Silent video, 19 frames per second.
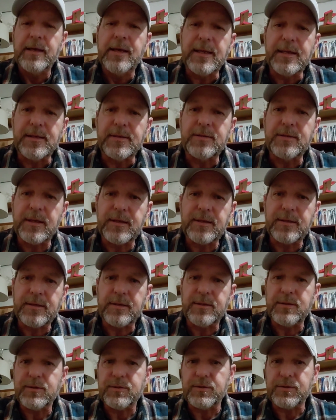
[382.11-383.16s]
in 6
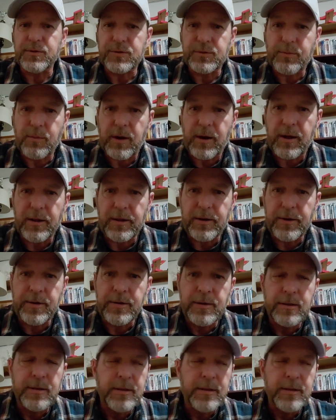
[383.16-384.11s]
inches or smaller.